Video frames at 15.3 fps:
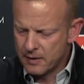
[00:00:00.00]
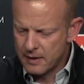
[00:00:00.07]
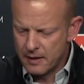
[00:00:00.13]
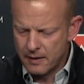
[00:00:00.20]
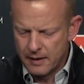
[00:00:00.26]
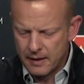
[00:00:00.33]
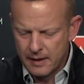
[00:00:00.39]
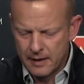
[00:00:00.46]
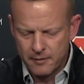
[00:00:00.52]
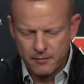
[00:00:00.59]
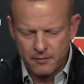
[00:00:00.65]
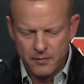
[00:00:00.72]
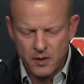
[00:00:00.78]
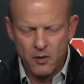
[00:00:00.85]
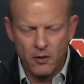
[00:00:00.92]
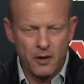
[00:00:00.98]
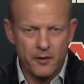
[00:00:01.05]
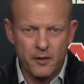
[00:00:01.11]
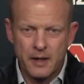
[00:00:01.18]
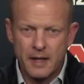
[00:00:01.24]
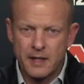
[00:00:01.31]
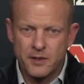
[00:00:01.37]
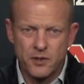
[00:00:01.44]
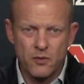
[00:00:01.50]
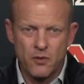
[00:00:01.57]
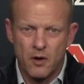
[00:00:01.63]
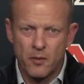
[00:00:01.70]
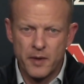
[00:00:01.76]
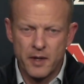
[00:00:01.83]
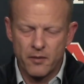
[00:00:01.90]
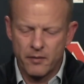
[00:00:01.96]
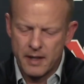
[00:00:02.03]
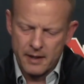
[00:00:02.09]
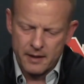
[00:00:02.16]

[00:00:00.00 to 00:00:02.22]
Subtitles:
And then, you know, our other guys too, all being ready.